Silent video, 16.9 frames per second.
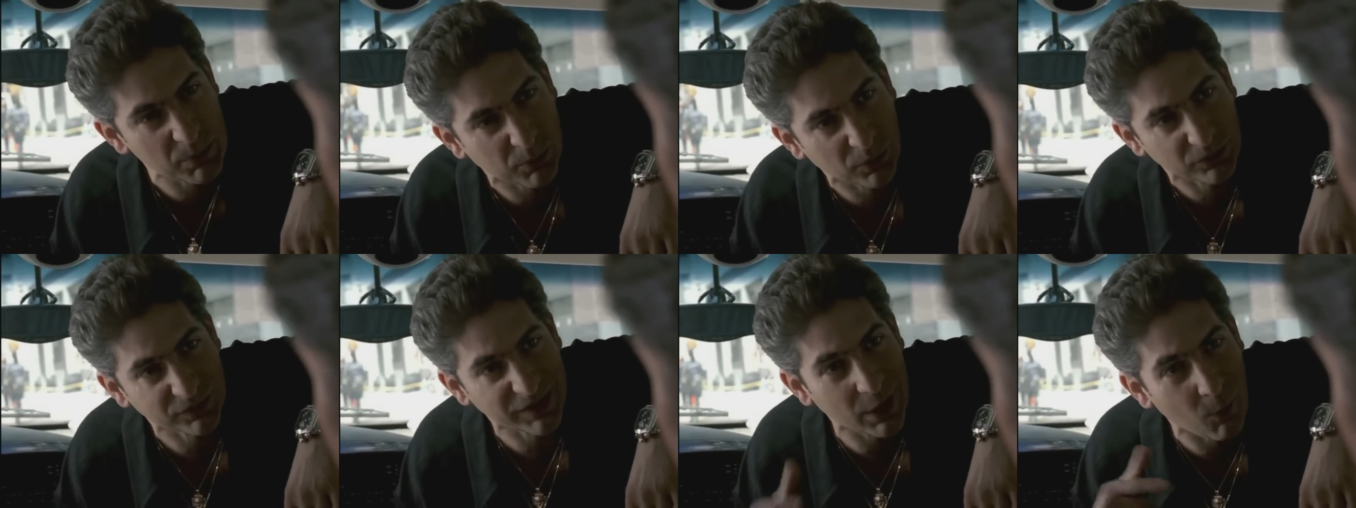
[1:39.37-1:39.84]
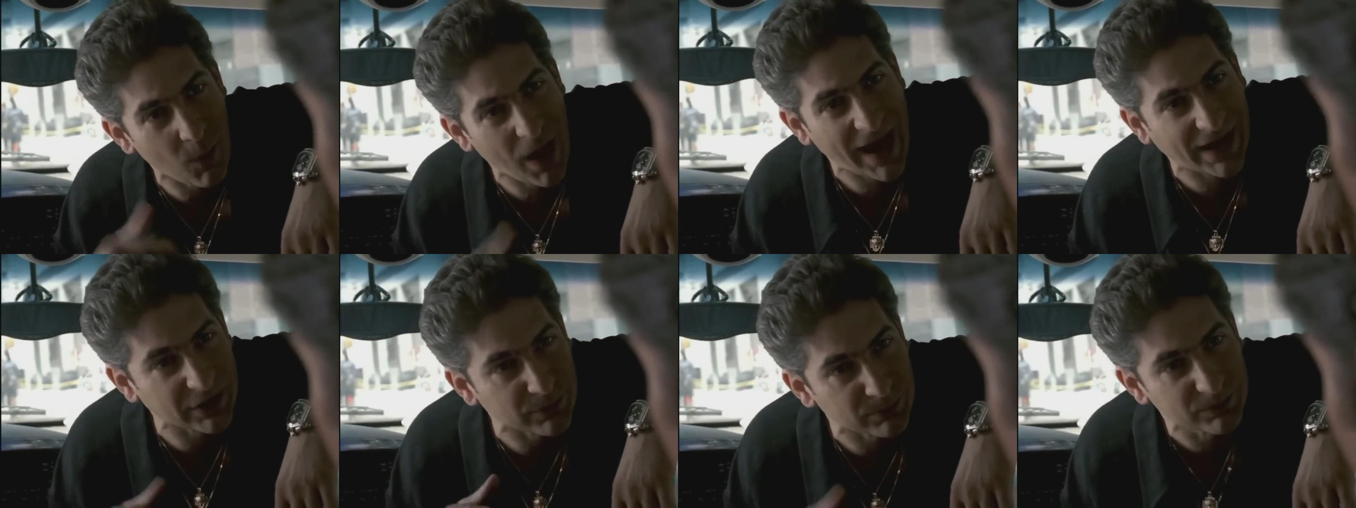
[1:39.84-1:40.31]
people. They
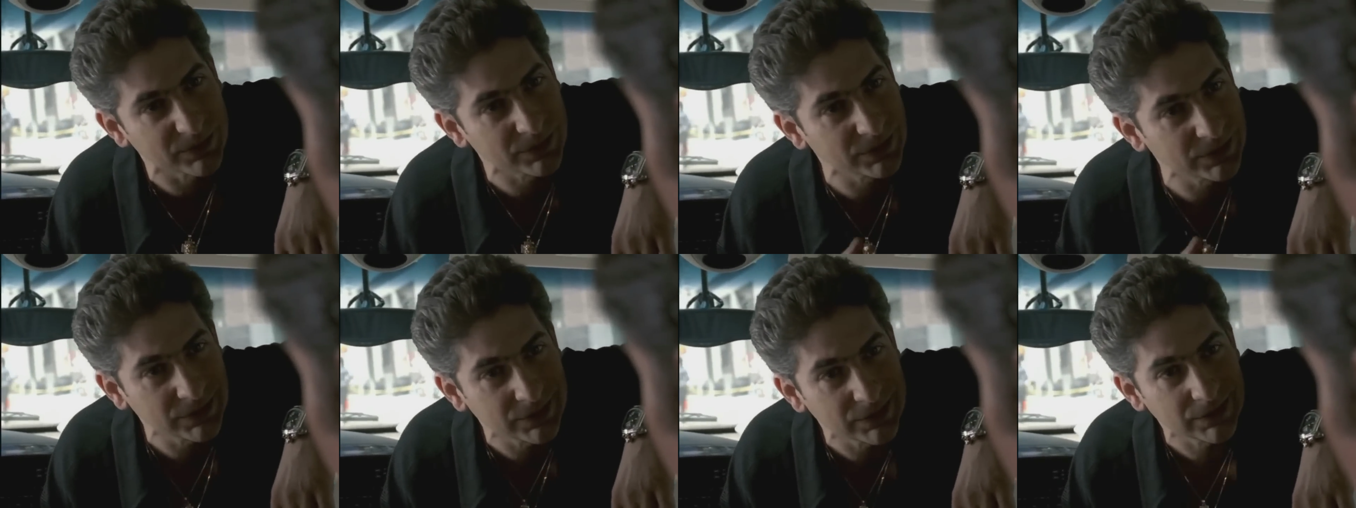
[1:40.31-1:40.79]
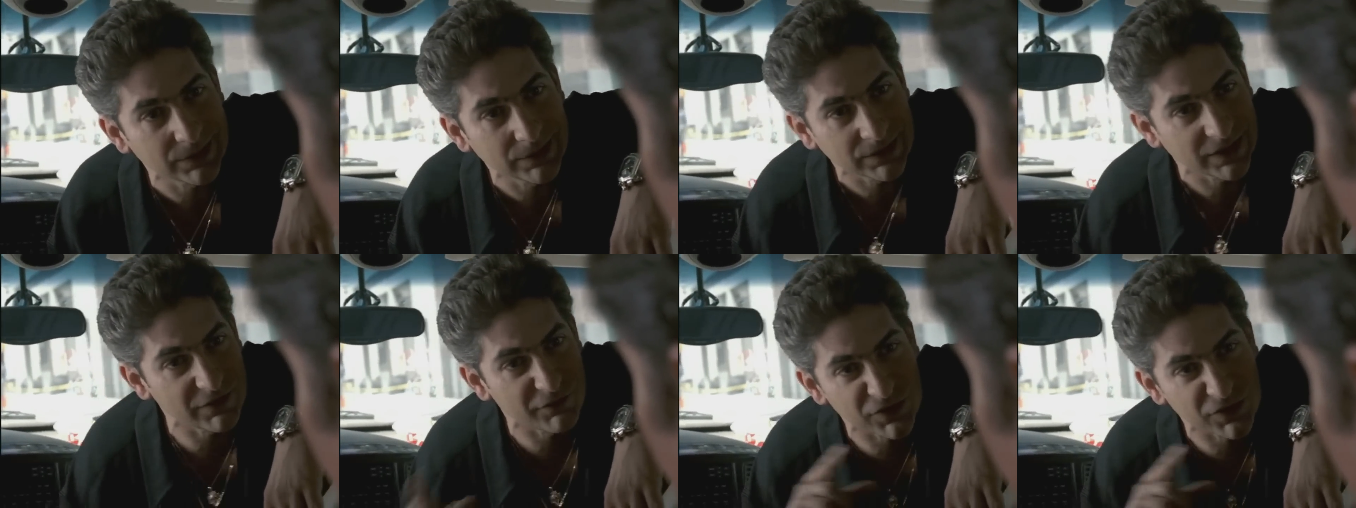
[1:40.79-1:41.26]
whack him.
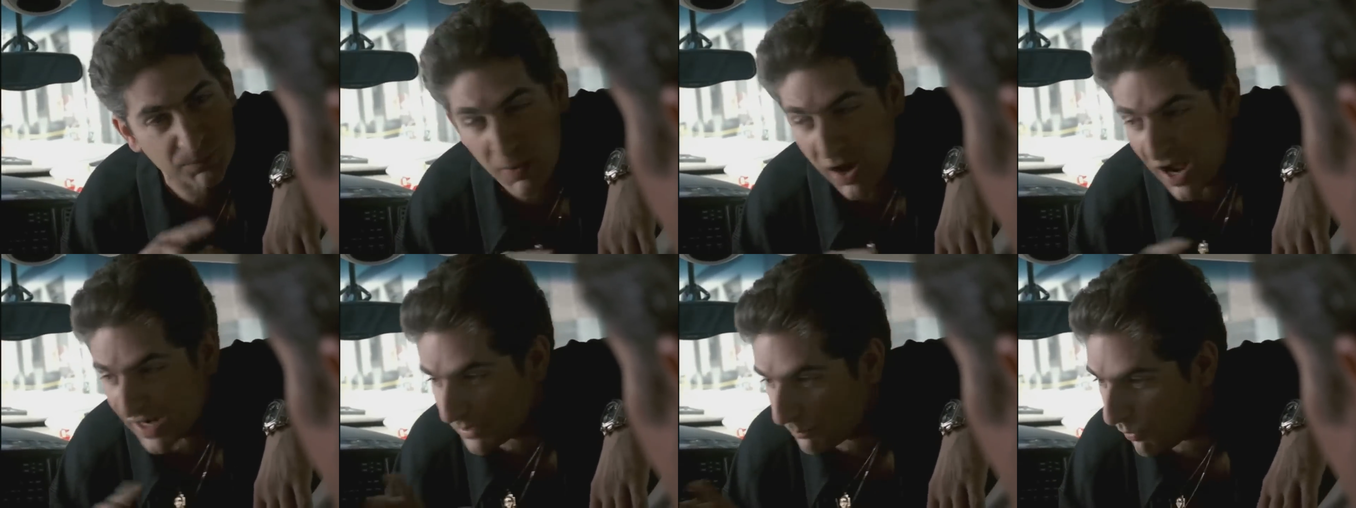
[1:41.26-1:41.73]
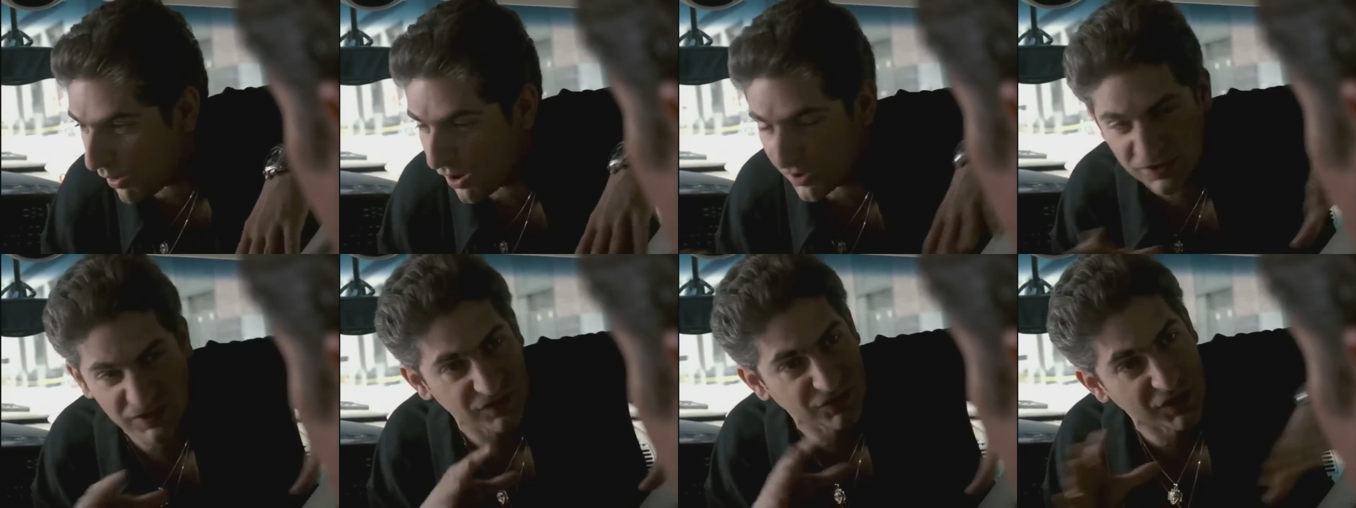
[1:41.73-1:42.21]
Leave his body
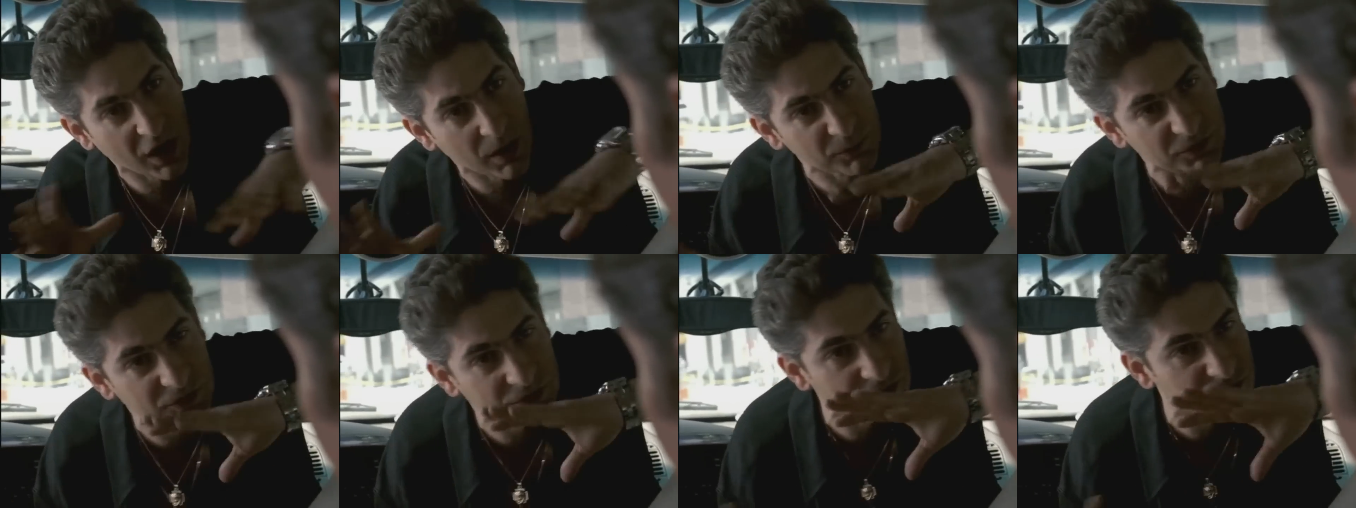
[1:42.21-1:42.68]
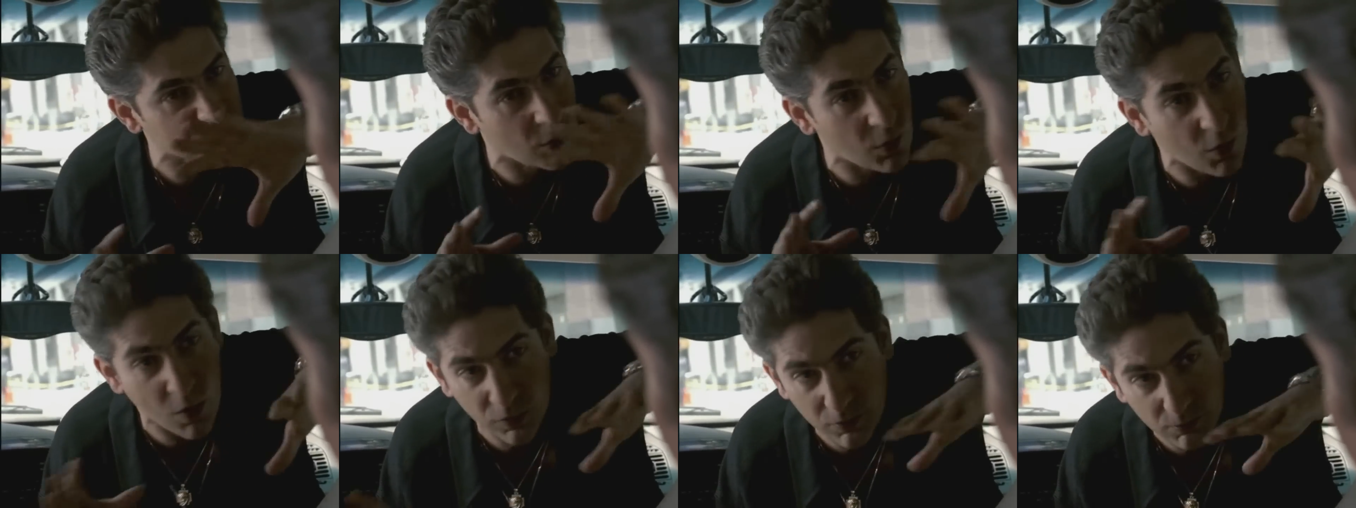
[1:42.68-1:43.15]
parts in dumpsters
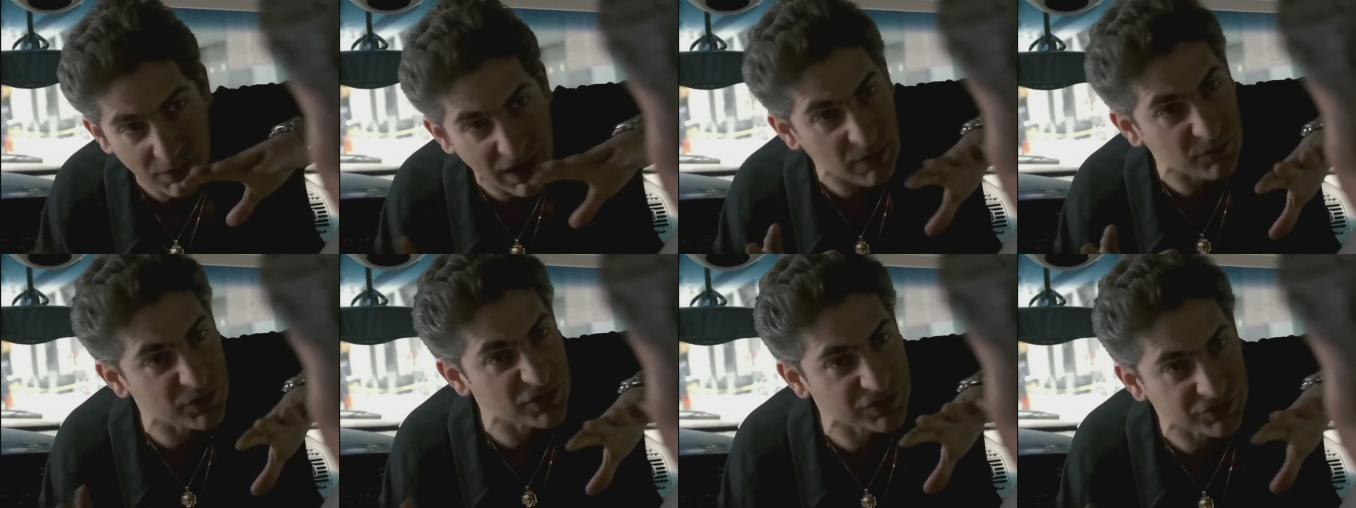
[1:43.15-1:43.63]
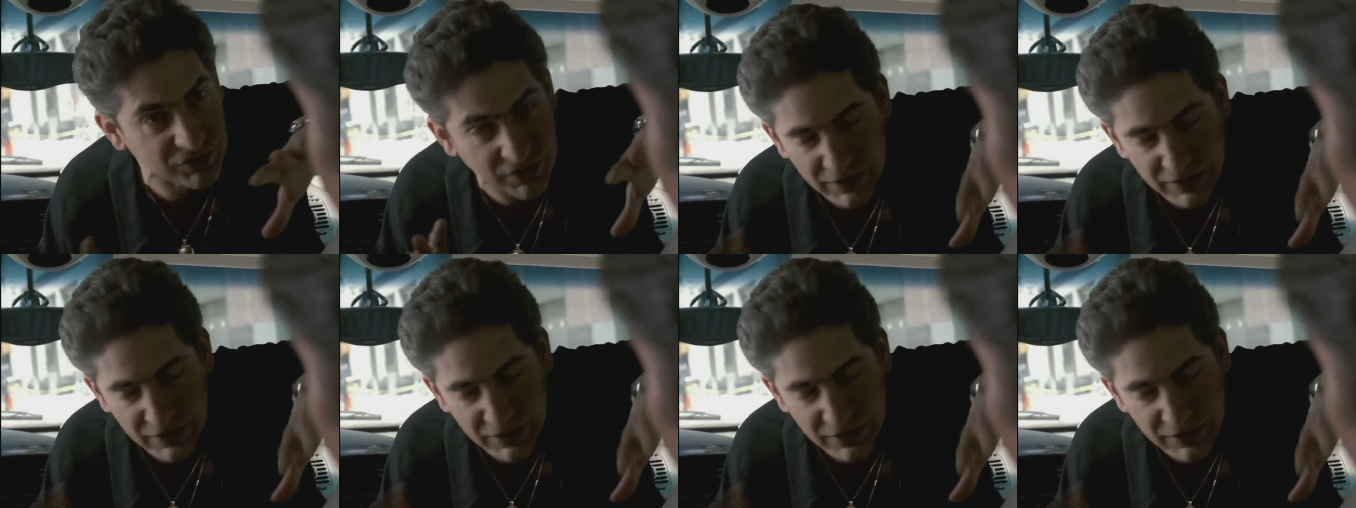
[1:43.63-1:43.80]
all around the